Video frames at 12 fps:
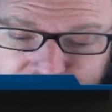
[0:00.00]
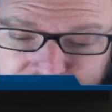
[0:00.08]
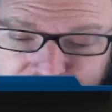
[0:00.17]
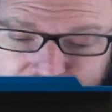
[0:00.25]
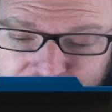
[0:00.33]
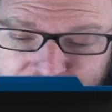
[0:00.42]

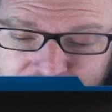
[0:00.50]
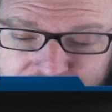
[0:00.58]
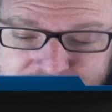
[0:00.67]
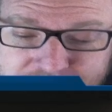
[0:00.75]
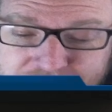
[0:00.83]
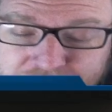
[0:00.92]
And like I
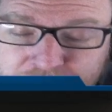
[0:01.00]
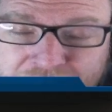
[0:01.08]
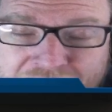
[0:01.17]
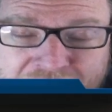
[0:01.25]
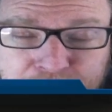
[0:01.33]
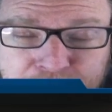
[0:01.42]
said, I'm
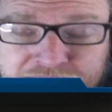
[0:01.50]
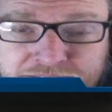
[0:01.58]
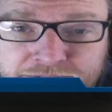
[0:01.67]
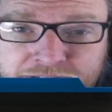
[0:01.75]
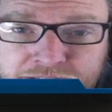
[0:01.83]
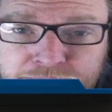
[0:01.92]
happy the
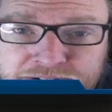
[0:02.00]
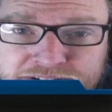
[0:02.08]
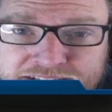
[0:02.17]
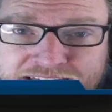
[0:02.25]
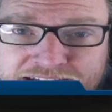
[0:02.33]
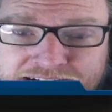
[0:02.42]
developers
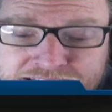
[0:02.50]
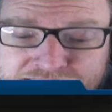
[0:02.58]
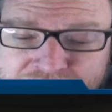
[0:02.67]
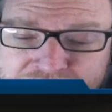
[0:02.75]
added it.